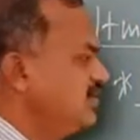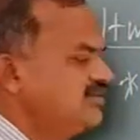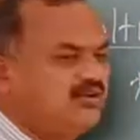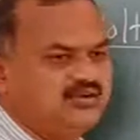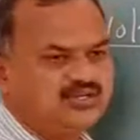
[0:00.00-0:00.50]

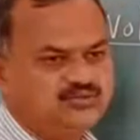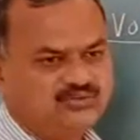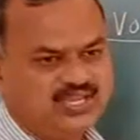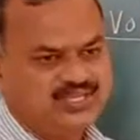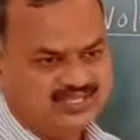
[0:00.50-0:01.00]
in order
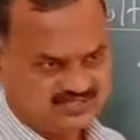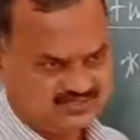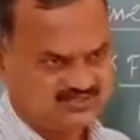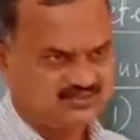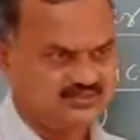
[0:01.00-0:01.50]
to
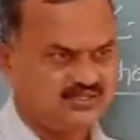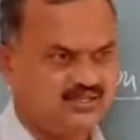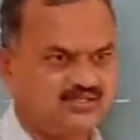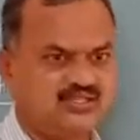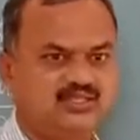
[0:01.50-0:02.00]
increase
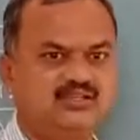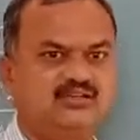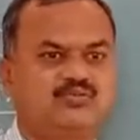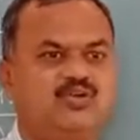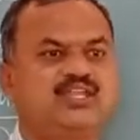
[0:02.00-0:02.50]
the
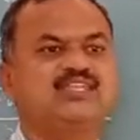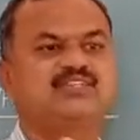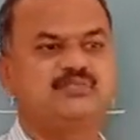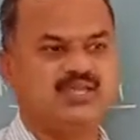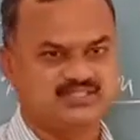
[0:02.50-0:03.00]
voltage
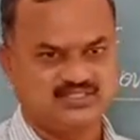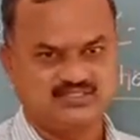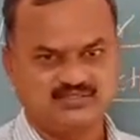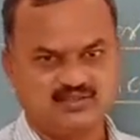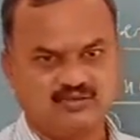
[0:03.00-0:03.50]

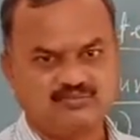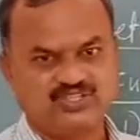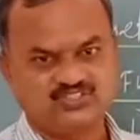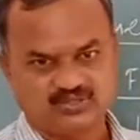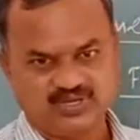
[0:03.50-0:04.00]
capacity of
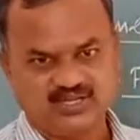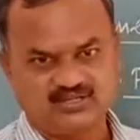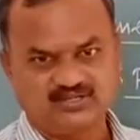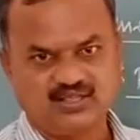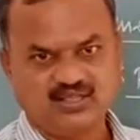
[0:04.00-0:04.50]

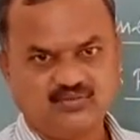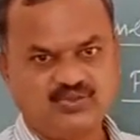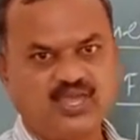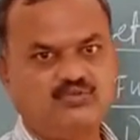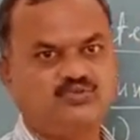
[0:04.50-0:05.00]
instrument,
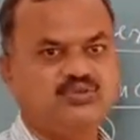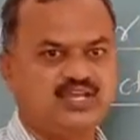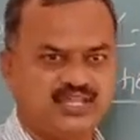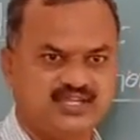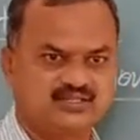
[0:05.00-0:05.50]
we have to
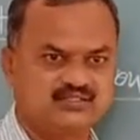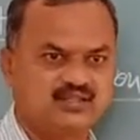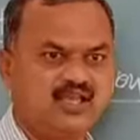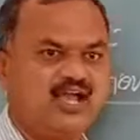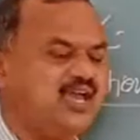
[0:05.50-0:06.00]
connect
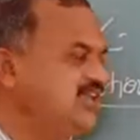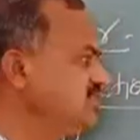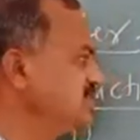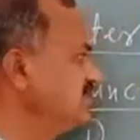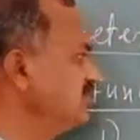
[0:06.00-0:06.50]
high
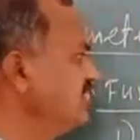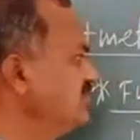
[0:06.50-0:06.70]
resistance in